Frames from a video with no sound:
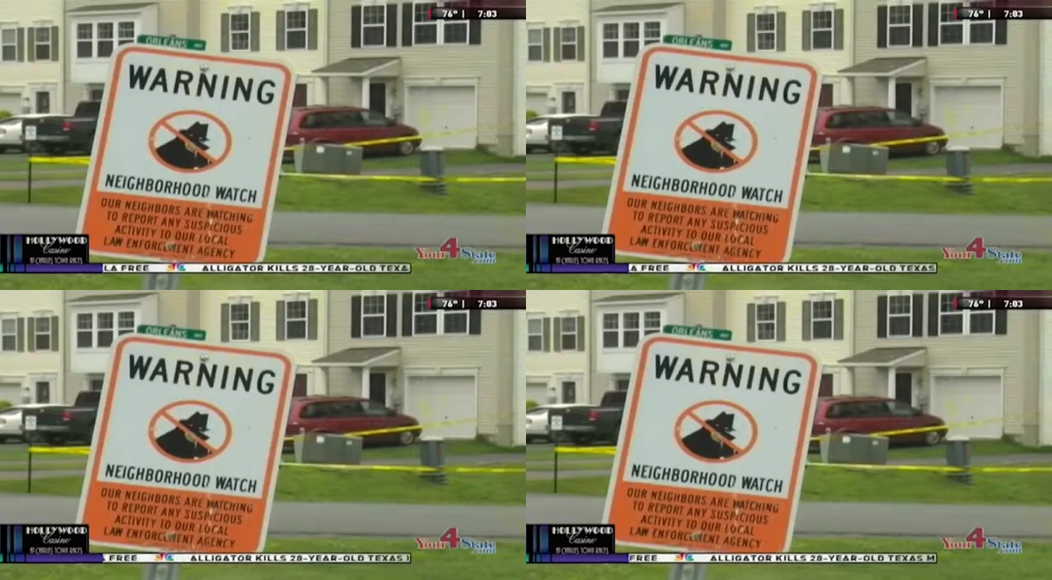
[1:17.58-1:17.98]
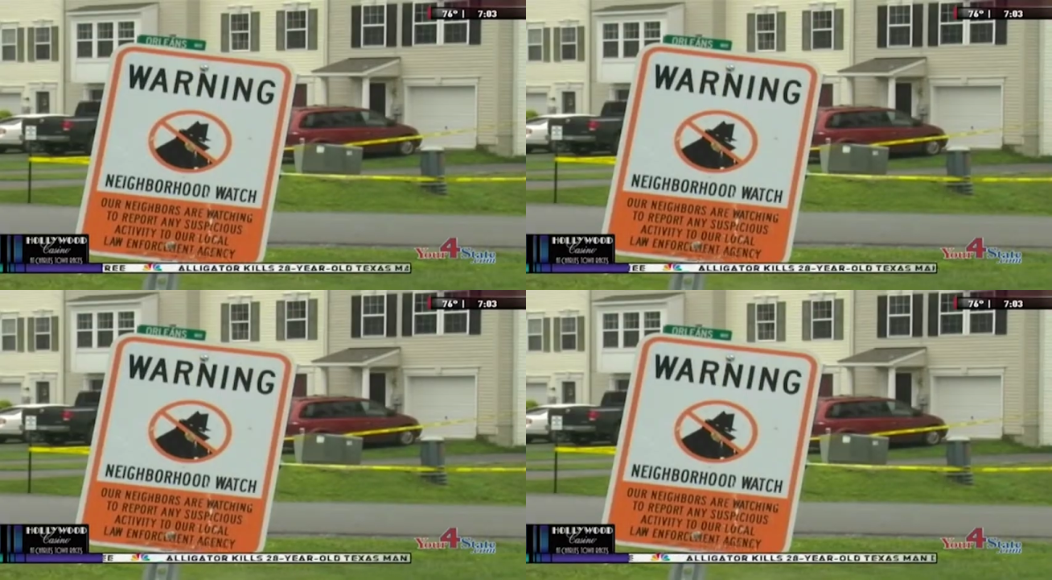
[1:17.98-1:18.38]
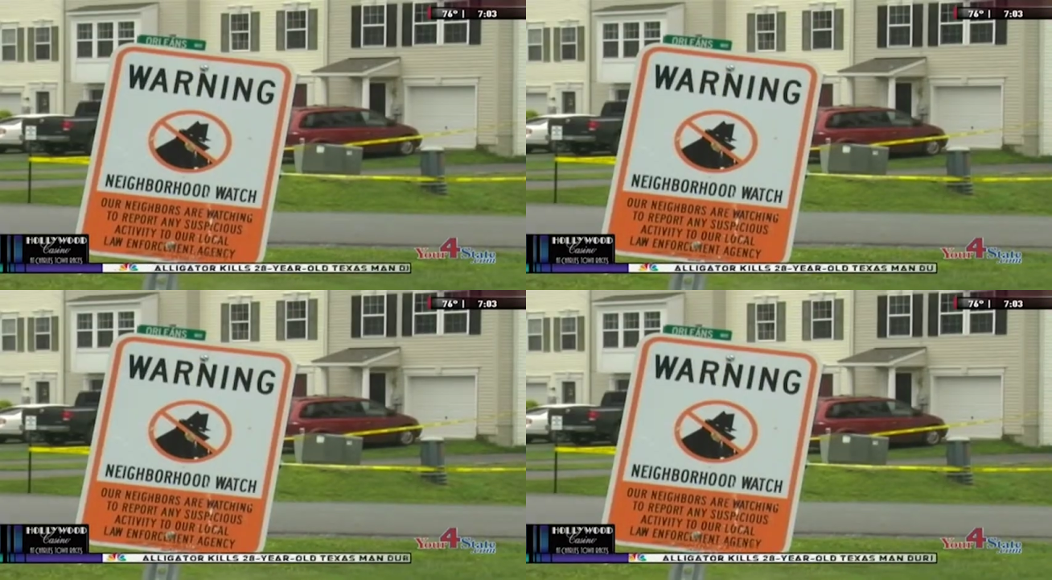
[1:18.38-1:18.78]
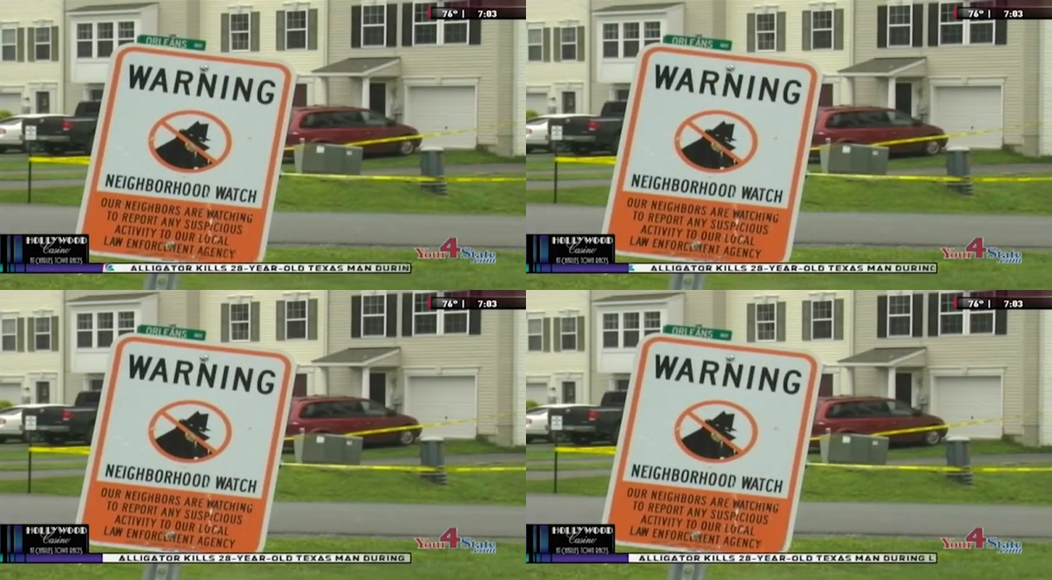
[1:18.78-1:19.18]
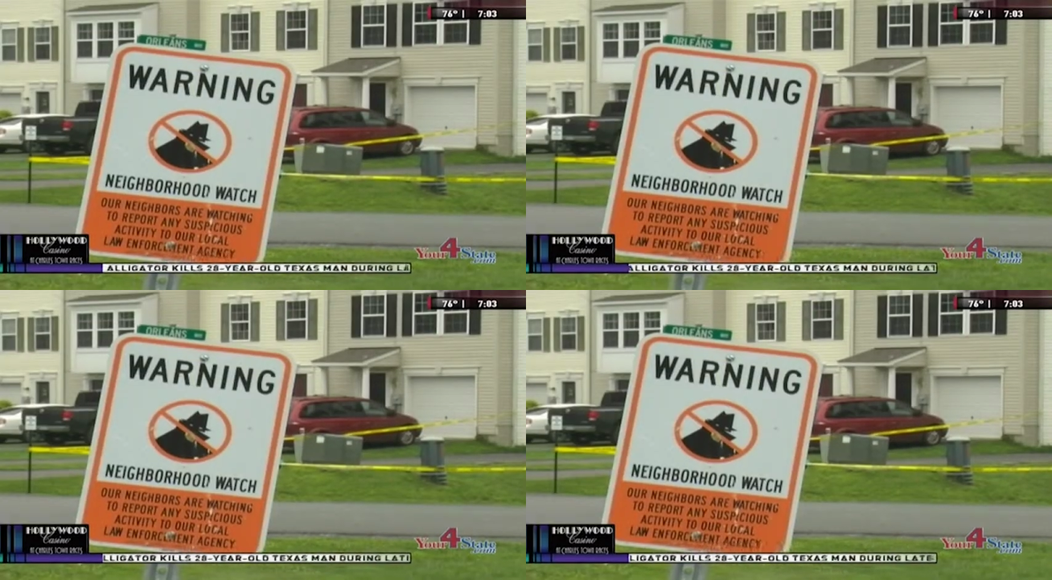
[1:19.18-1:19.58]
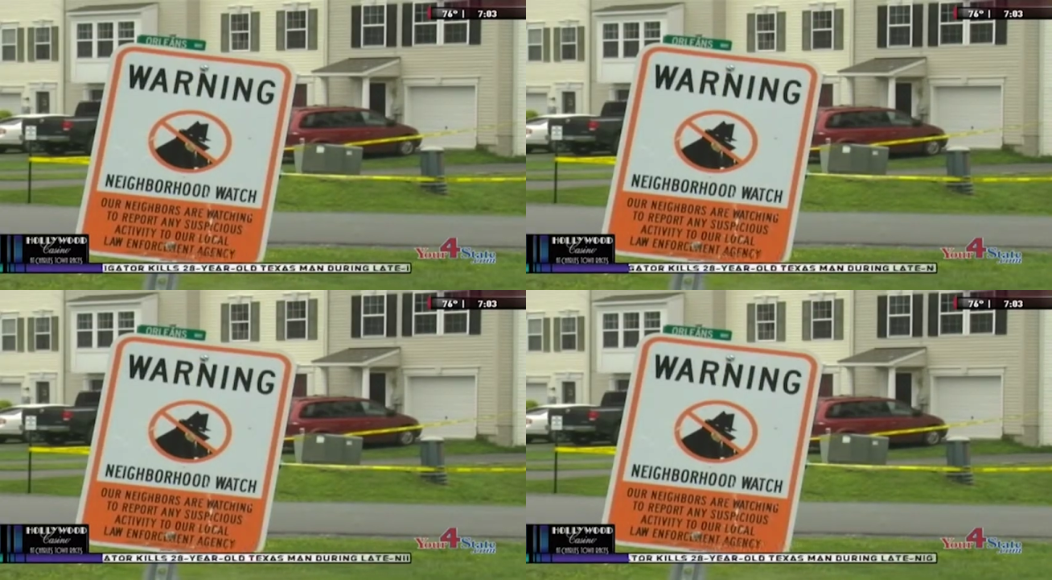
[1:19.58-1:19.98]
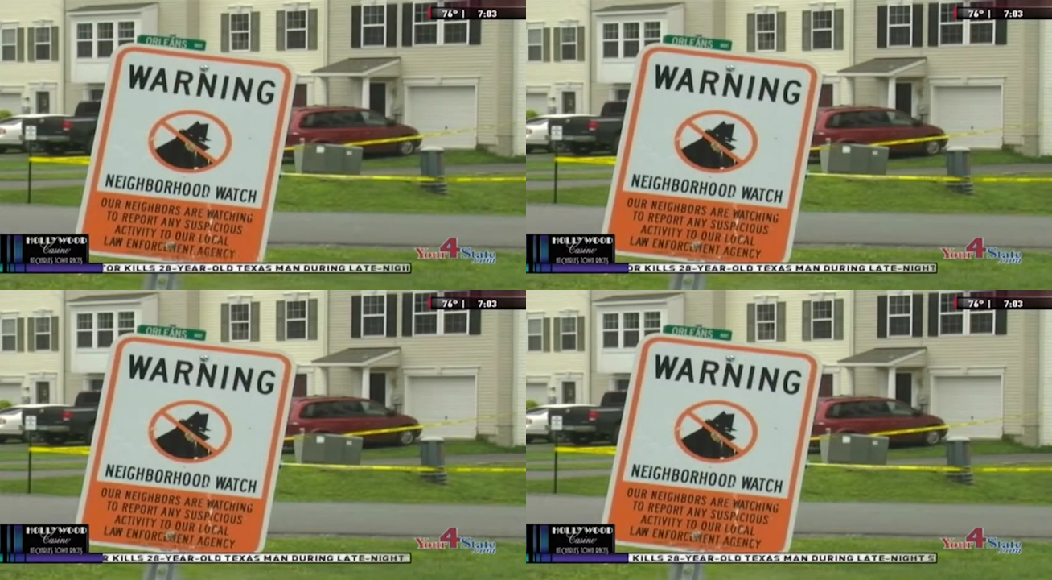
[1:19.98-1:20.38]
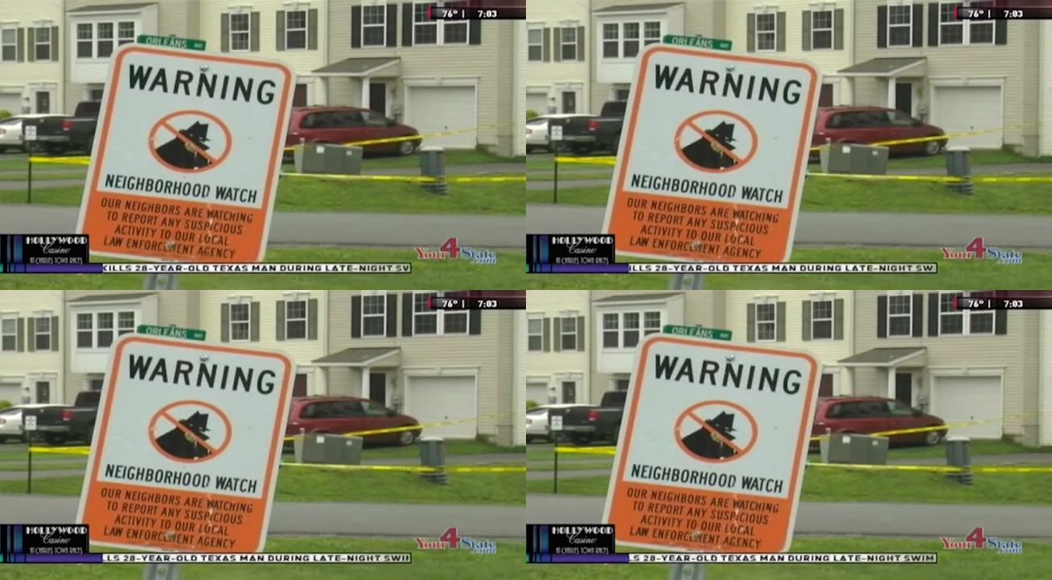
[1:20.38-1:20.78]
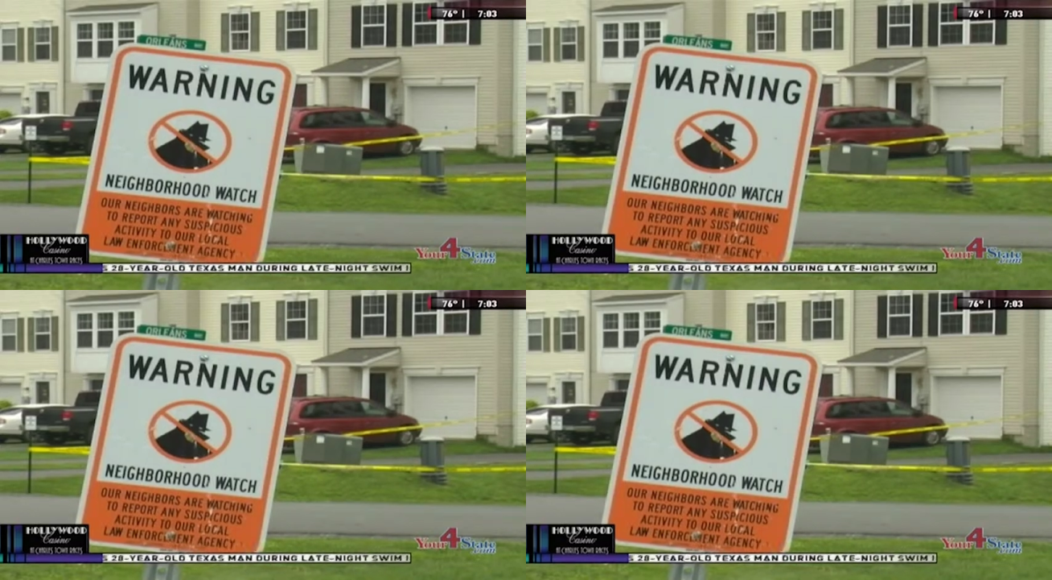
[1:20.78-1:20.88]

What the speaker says: [unreadable: no face in view]